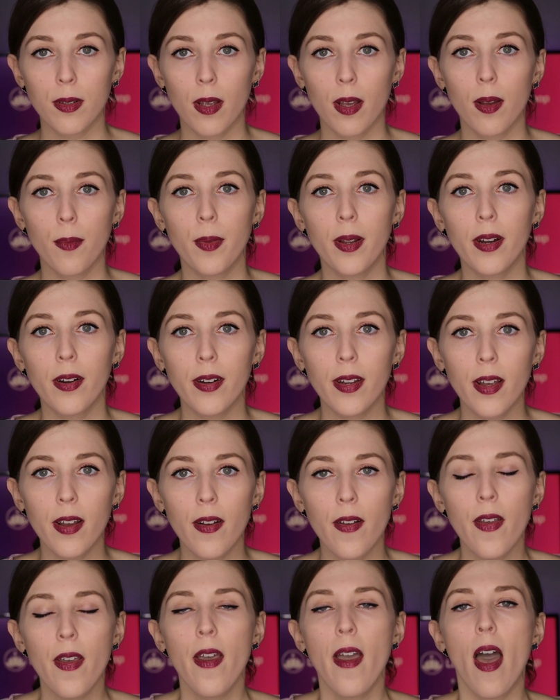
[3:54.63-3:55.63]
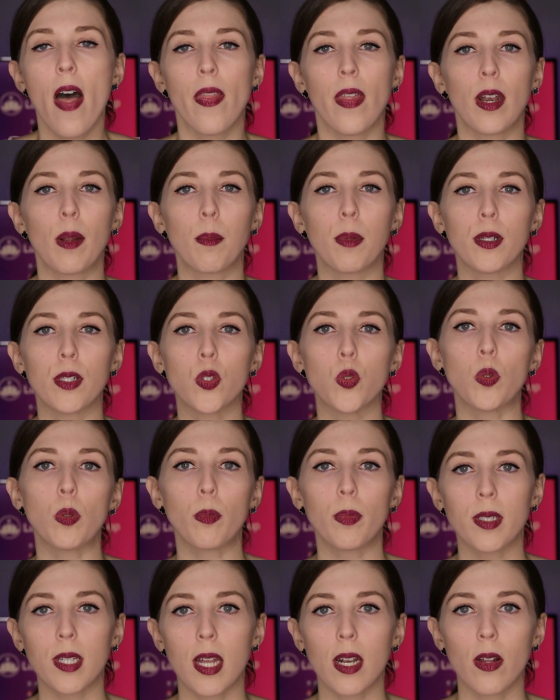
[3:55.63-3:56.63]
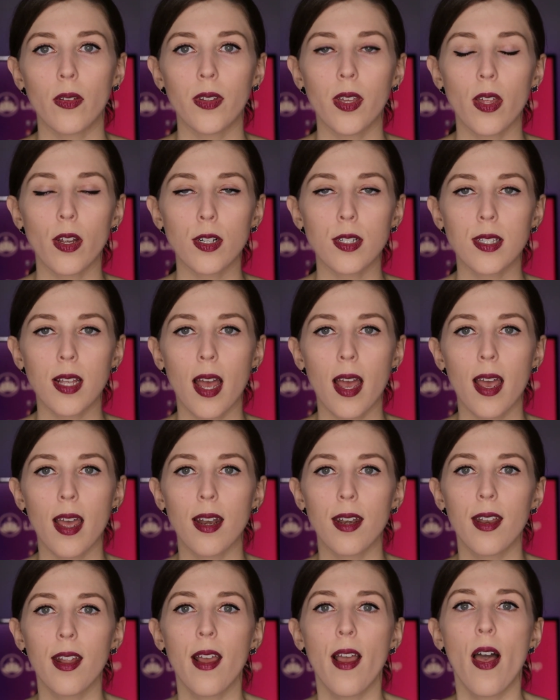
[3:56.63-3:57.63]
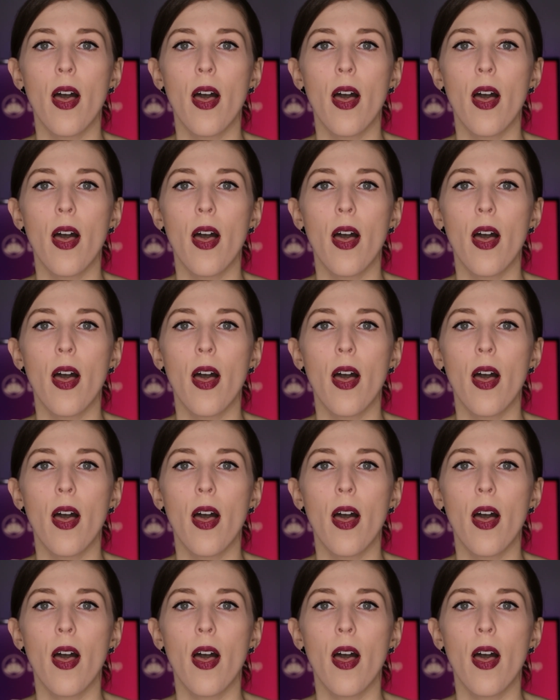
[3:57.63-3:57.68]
area. Then I'll put a sweet potato on the other side.